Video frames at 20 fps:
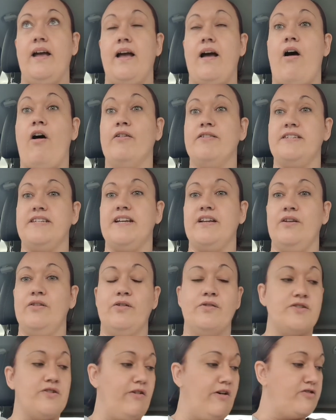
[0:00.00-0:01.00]

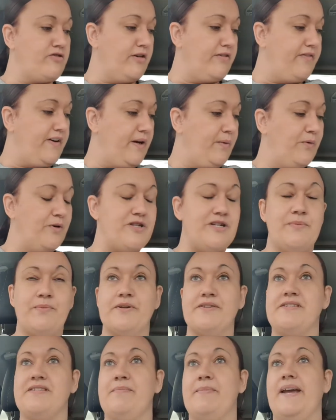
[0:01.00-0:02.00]
auntie-in-law, so I was trying to think what she
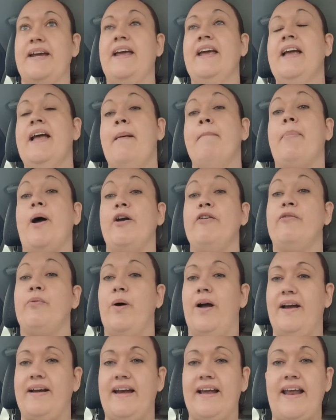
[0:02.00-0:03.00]
was to me, both
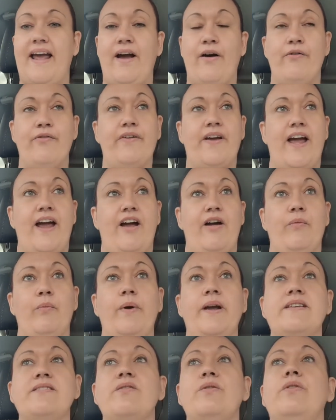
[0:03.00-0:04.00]
work in healthcare, and
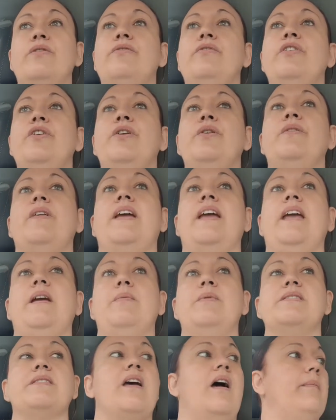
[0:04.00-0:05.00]
we sort of knew that he
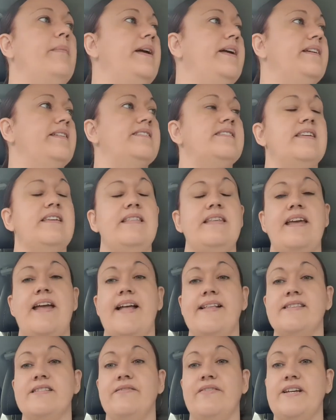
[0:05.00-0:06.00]
was coming to the
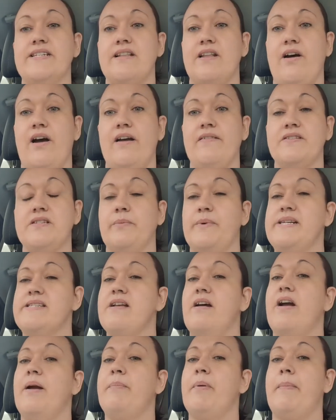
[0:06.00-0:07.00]
end of his life. So we
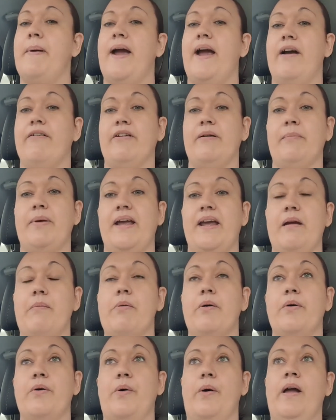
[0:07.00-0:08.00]
started preparing
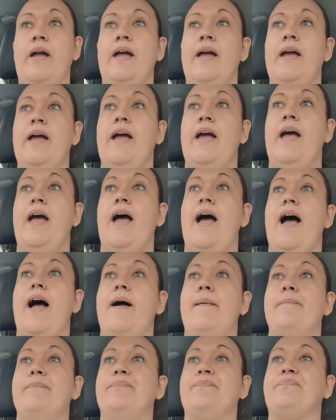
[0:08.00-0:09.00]
people,
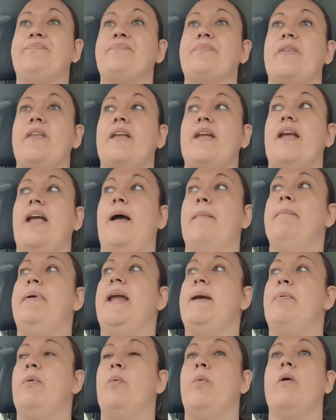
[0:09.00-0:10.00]
and
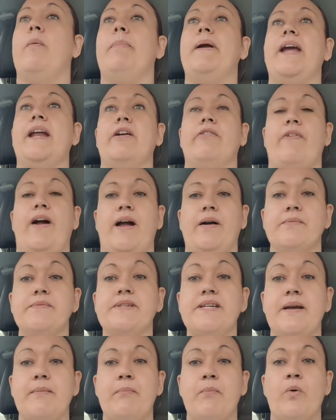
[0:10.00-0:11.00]
people were being around
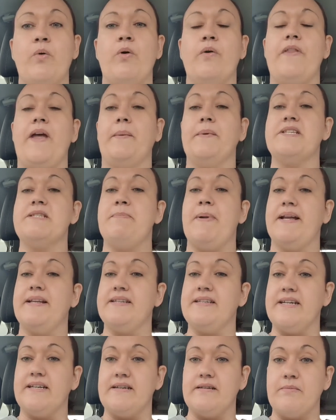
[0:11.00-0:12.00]
him more. They were
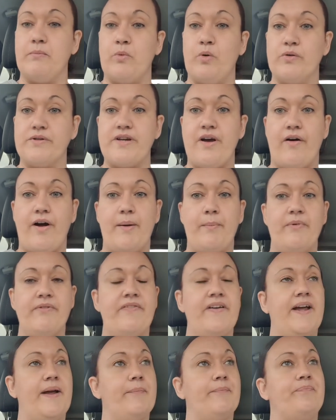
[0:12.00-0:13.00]
spending more time with
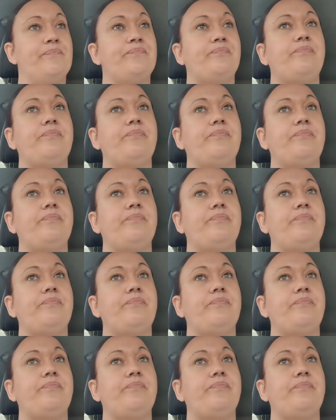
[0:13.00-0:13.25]
him.